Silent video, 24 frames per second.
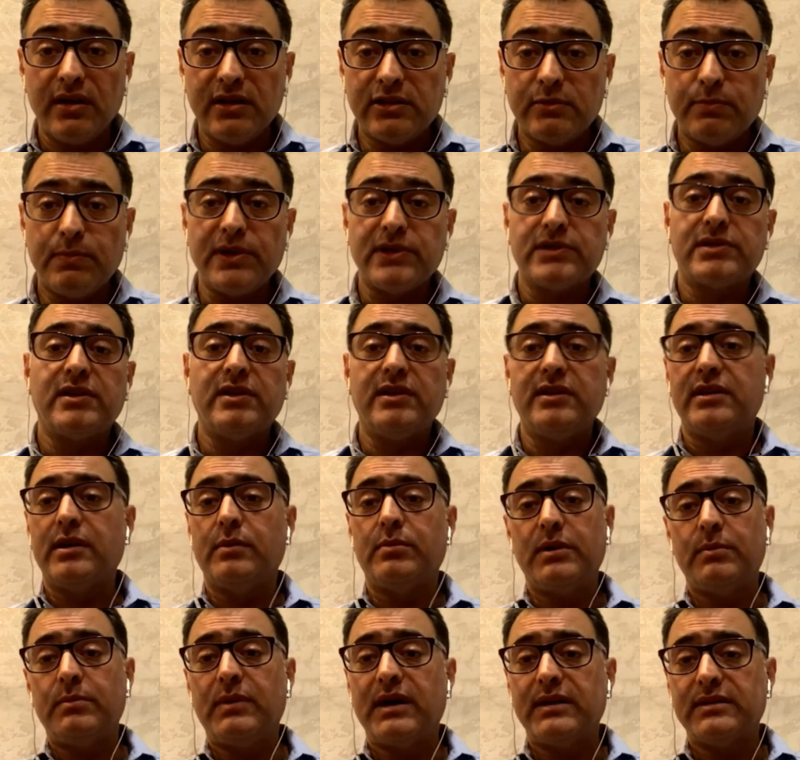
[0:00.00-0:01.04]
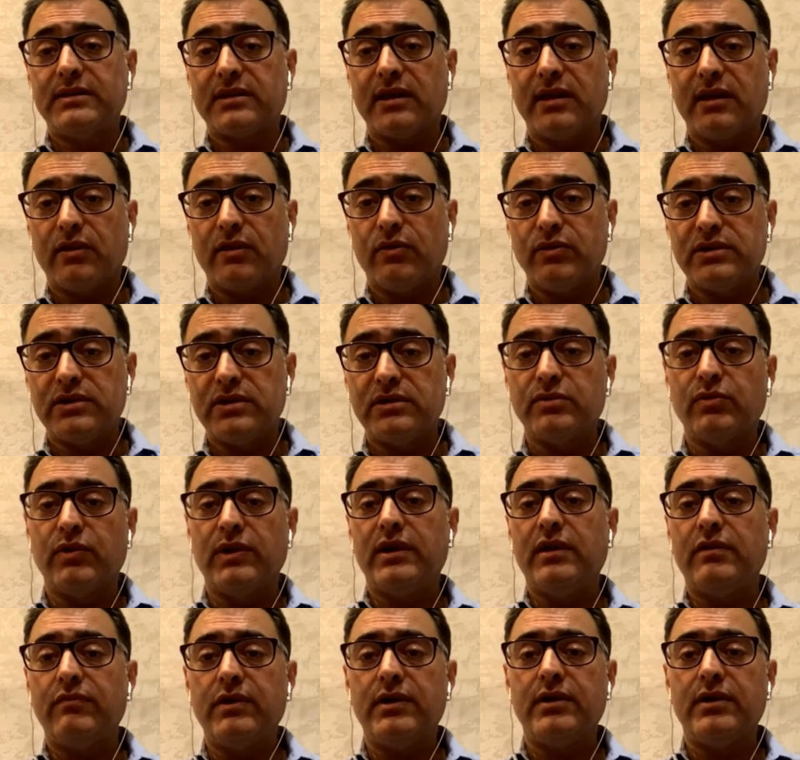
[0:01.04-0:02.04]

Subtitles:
especially double masking, which is very,